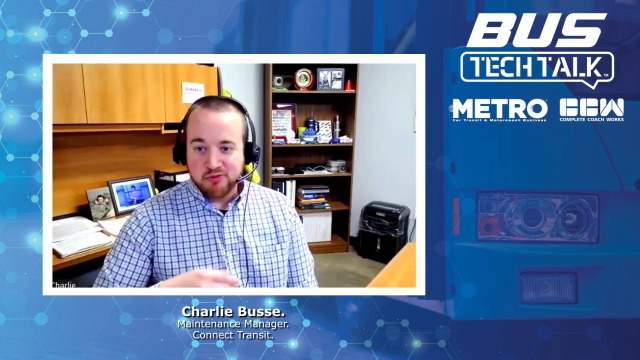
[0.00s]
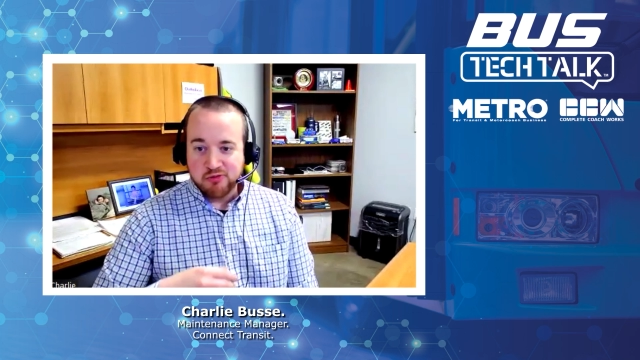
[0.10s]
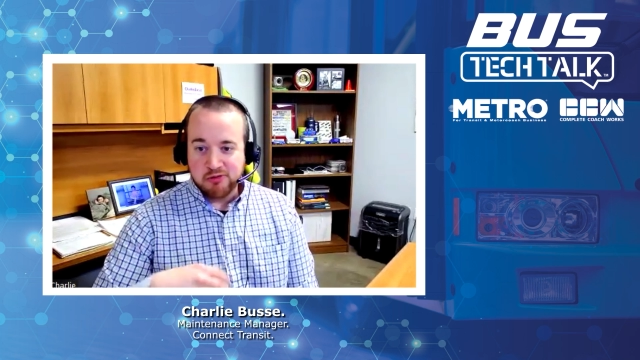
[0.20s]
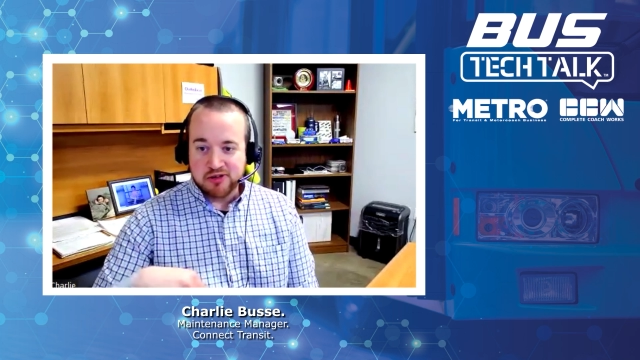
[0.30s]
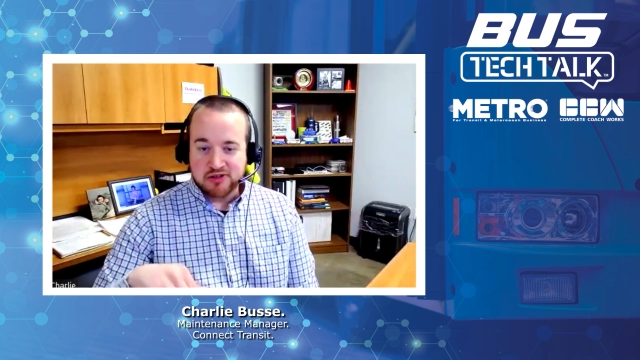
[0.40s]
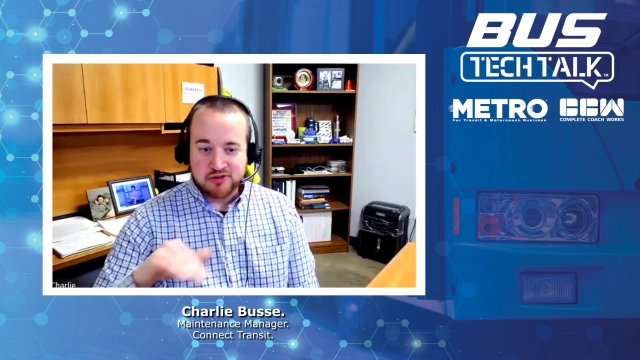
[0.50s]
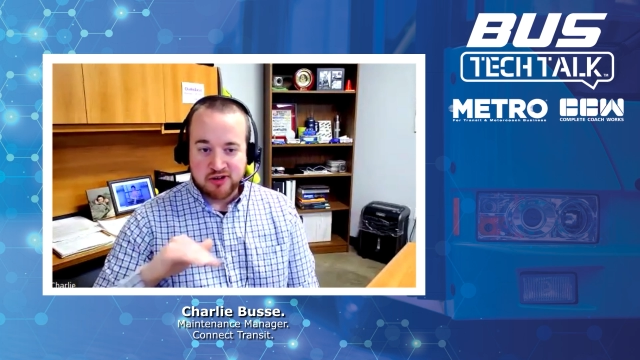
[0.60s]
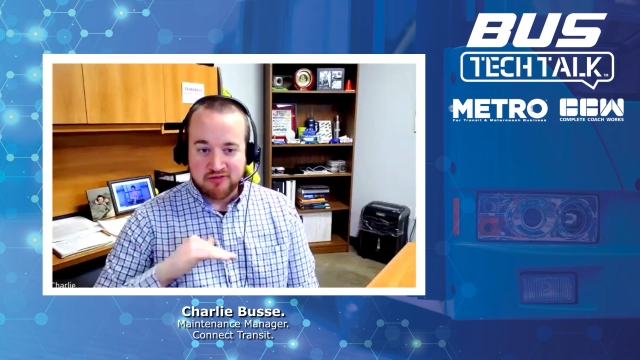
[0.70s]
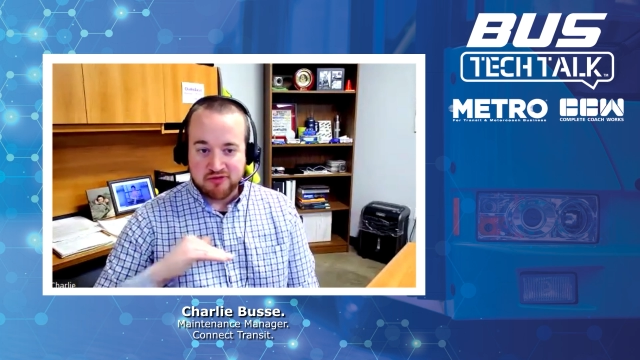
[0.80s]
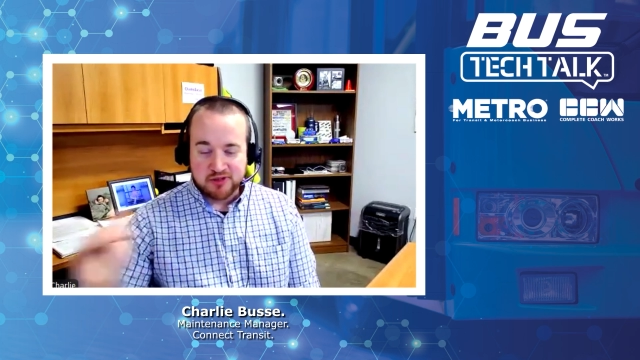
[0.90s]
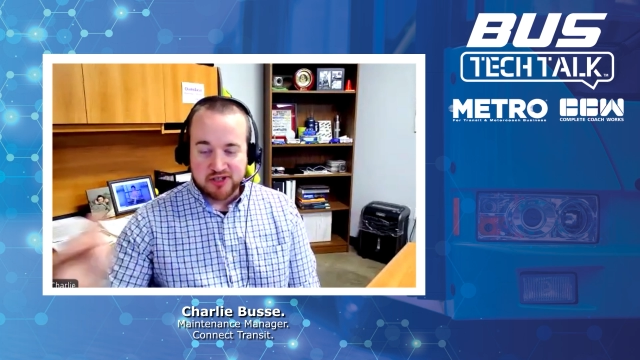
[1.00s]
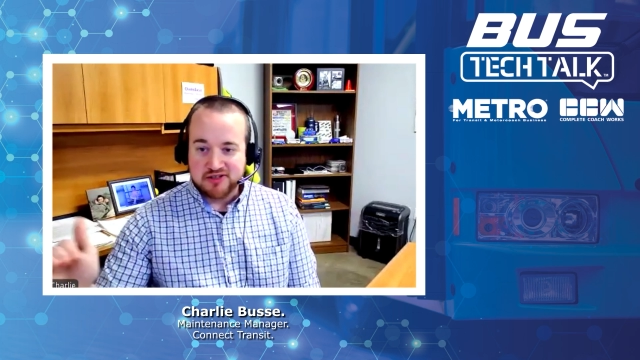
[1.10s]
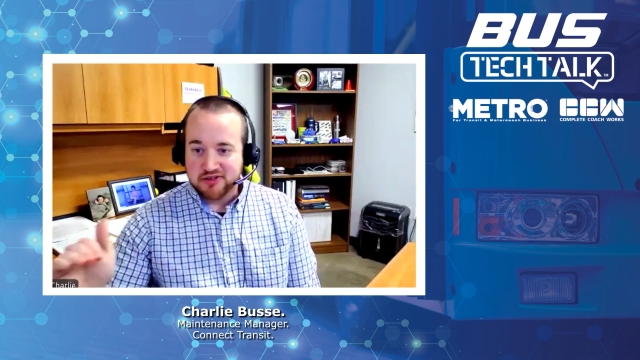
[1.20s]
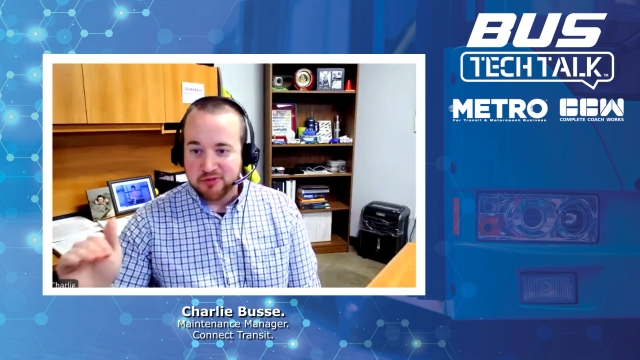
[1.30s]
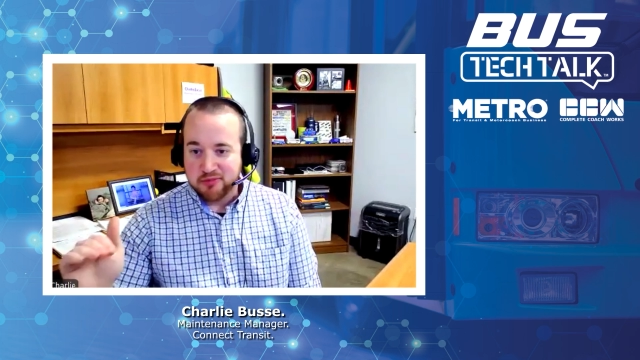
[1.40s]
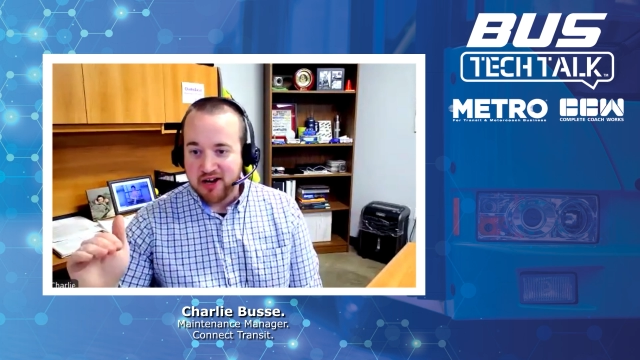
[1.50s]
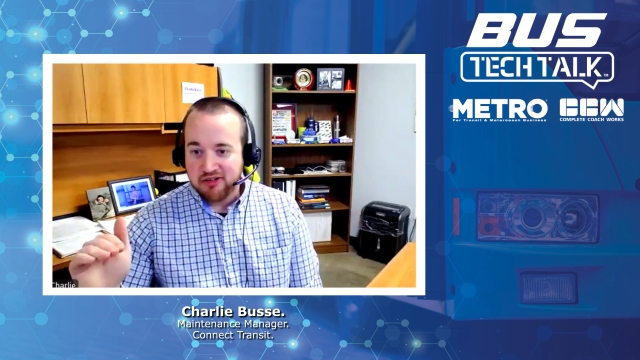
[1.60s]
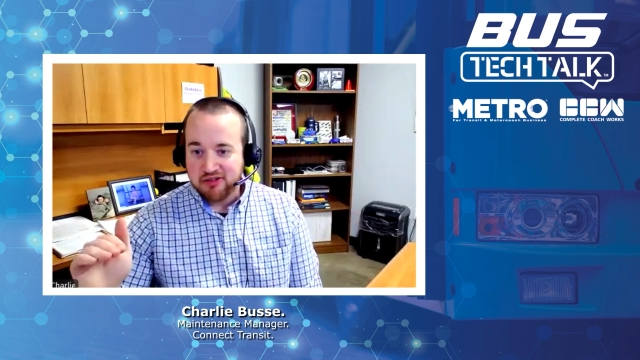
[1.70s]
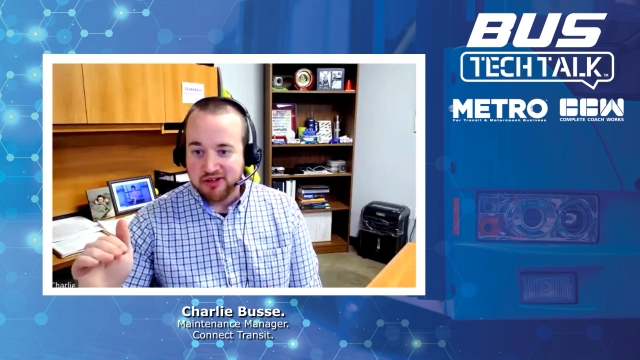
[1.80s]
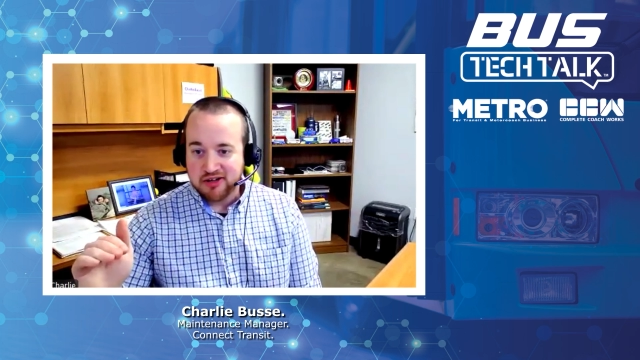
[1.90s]
We went straight from diesel to
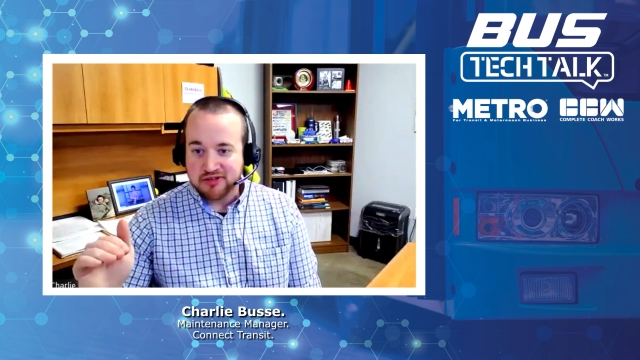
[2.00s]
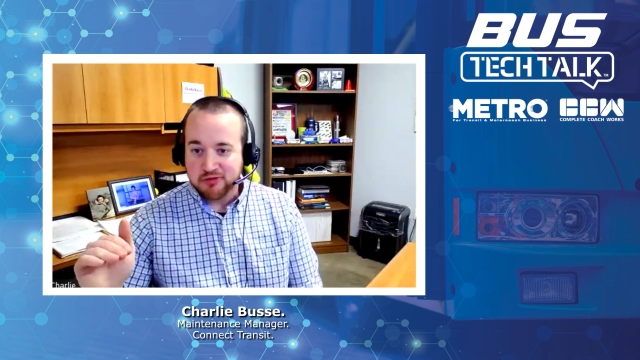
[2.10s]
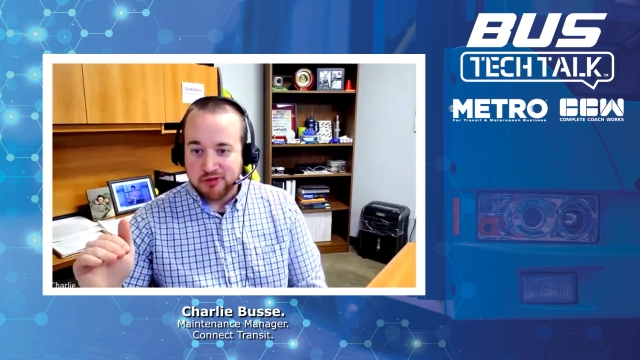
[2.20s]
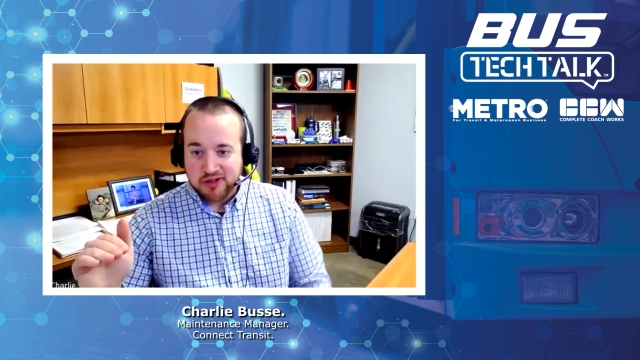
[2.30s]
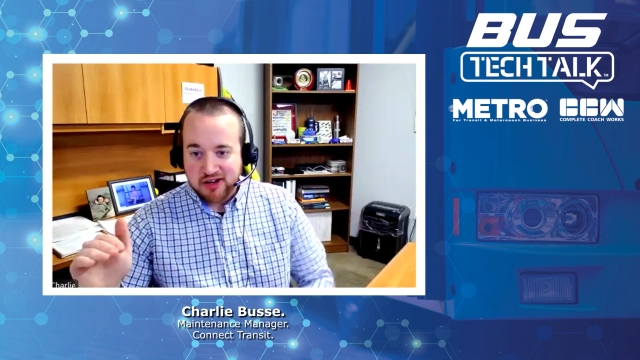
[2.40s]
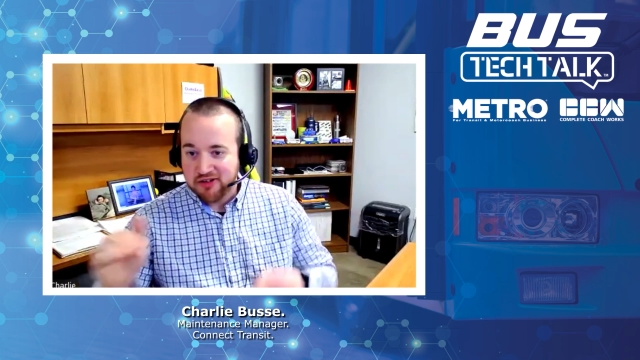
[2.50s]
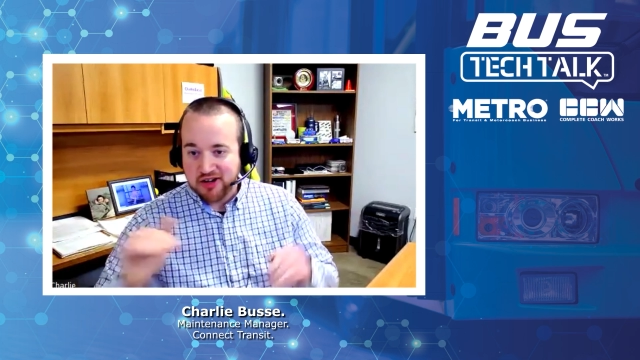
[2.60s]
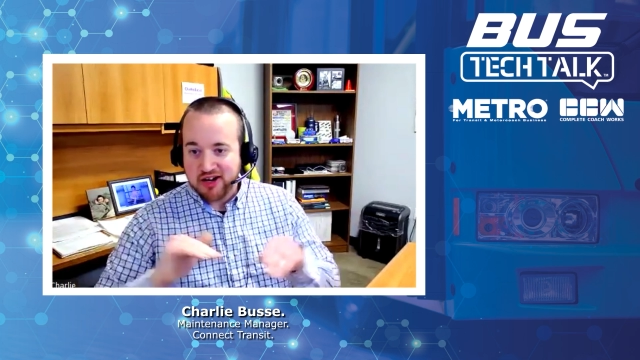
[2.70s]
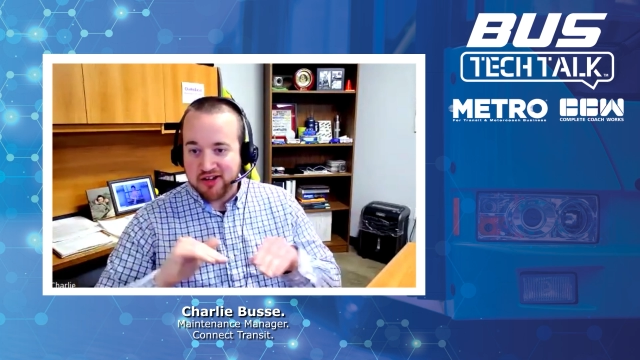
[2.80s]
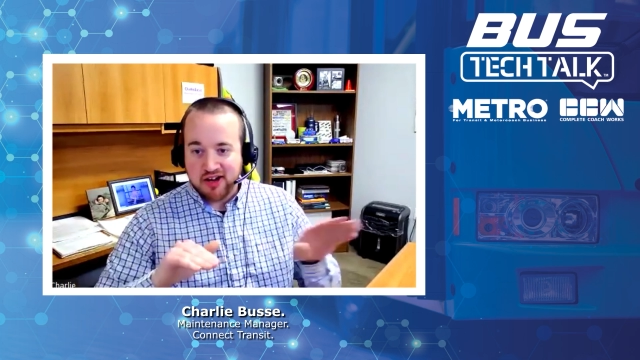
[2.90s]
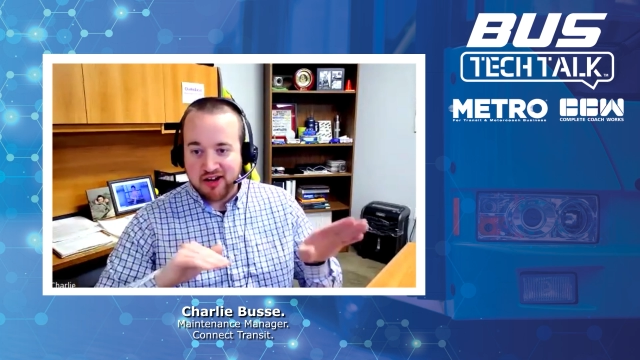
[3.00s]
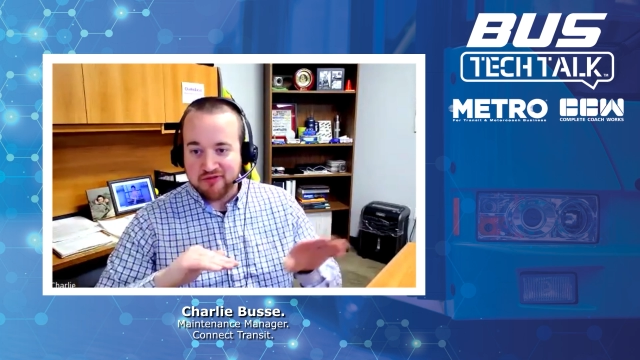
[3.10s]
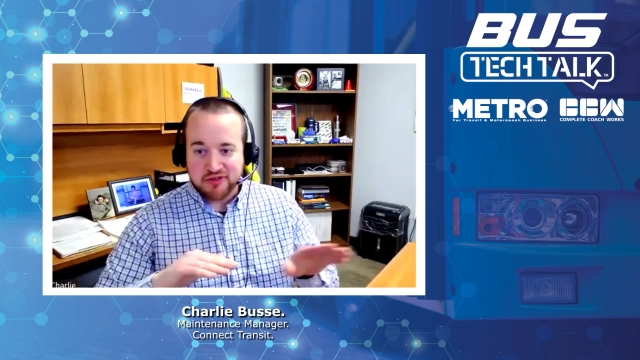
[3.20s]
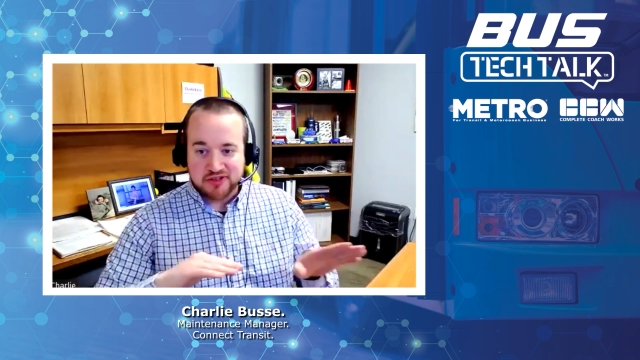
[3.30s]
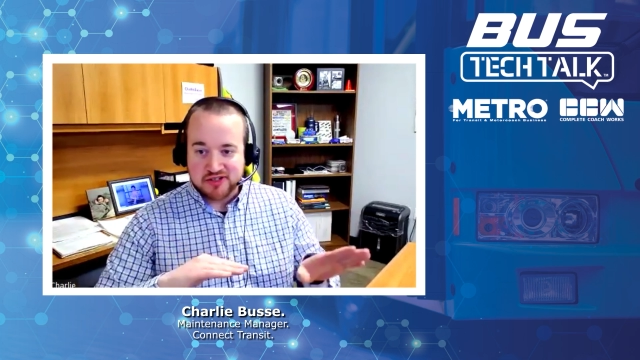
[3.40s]
battery electric. We never had the high voltage